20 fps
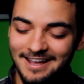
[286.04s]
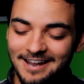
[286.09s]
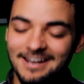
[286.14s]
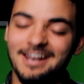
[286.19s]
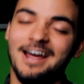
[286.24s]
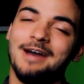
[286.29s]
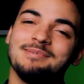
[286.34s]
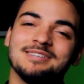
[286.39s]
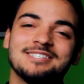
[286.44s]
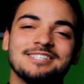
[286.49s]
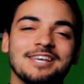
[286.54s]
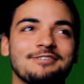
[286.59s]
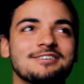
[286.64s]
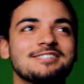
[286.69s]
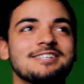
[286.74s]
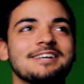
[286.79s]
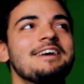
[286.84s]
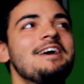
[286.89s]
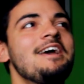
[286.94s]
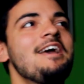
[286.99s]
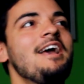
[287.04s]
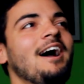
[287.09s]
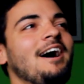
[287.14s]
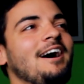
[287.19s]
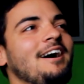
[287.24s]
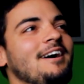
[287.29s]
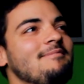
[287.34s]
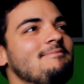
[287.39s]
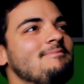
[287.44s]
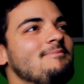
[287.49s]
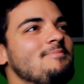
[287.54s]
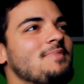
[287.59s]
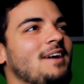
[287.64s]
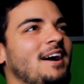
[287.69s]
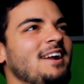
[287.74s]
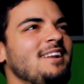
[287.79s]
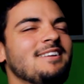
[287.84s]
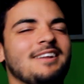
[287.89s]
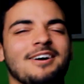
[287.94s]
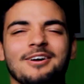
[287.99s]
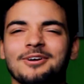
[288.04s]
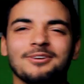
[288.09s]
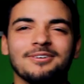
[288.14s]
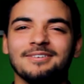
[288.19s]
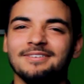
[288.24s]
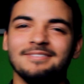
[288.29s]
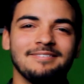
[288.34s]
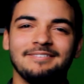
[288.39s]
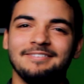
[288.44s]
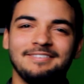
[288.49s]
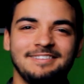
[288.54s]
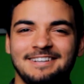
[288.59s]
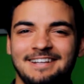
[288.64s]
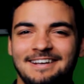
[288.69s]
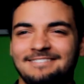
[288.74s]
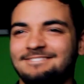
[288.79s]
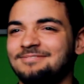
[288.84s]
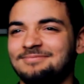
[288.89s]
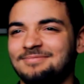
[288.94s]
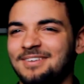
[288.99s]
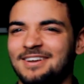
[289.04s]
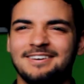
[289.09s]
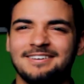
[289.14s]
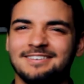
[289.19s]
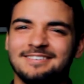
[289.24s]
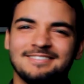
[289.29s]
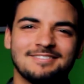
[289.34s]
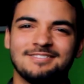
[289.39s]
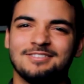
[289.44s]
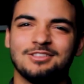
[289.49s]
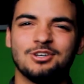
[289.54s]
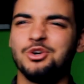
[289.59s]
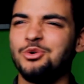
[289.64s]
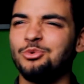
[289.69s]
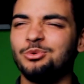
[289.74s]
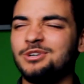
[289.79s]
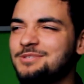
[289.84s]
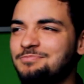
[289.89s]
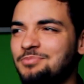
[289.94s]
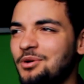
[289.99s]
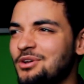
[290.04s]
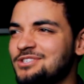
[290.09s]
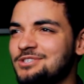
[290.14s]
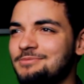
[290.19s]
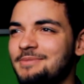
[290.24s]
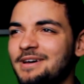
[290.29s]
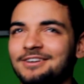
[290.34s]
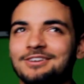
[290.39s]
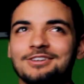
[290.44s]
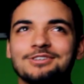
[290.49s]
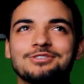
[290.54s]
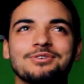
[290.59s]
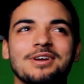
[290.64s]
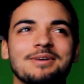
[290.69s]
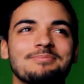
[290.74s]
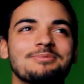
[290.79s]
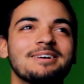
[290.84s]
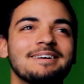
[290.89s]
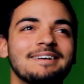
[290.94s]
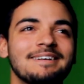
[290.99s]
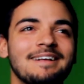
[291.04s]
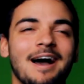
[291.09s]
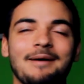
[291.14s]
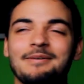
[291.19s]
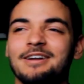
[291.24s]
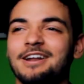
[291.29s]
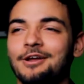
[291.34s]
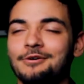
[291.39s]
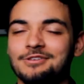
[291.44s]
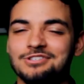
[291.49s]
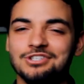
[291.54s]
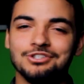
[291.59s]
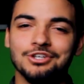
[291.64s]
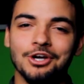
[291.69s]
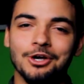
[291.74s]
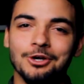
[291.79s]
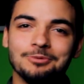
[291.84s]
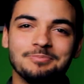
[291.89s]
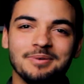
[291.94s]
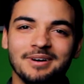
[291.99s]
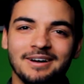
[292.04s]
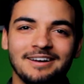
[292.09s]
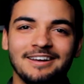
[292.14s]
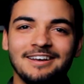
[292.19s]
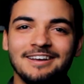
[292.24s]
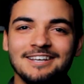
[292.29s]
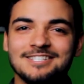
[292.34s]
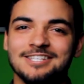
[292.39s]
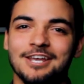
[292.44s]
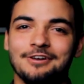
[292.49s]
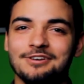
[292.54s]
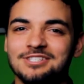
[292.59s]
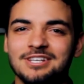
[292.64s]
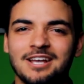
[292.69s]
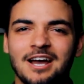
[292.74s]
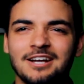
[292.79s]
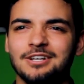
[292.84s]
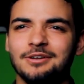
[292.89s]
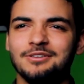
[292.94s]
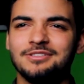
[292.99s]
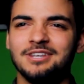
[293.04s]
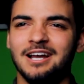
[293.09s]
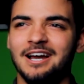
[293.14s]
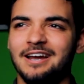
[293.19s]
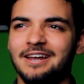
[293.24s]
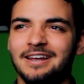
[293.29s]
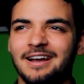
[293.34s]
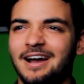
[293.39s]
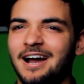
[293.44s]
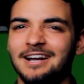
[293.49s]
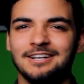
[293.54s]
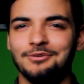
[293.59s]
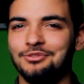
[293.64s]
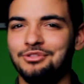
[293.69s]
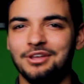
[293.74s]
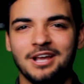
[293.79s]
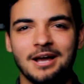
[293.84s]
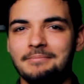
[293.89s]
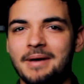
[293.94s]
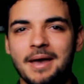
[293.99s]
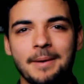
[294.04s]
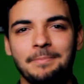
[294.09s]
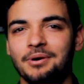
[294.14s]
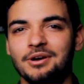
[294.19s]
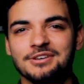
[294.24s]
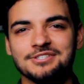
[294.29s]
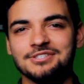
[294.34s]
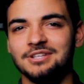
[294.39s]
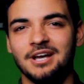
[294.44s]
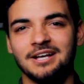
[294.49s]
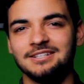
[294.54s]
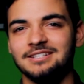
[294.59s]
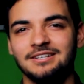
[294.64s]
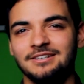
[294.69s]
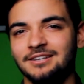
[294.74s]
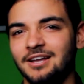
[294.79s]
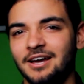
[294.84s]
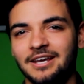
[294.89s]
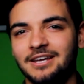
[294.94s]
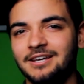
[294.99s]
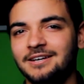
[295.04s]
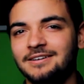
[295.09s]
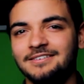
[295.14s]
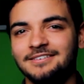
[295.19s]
No, but seriously, I don't know. The coolest person you met on your trip. I mean, I know it's a joke, but seriously, I don't think I met a person that I didn't like.